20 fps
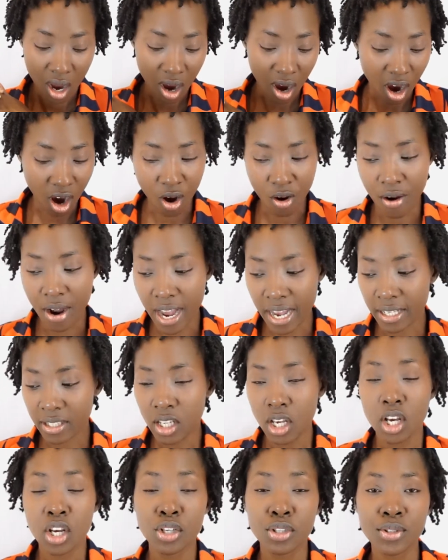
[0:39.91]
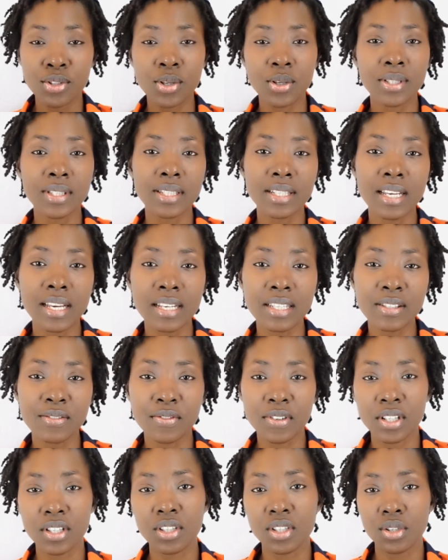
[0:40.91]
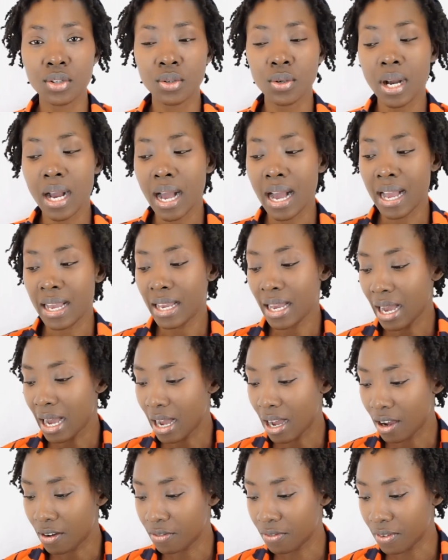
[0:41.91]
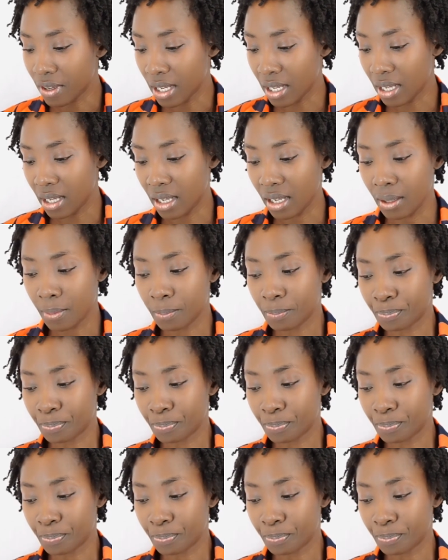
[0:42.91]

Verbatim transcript: all right so today's video i have a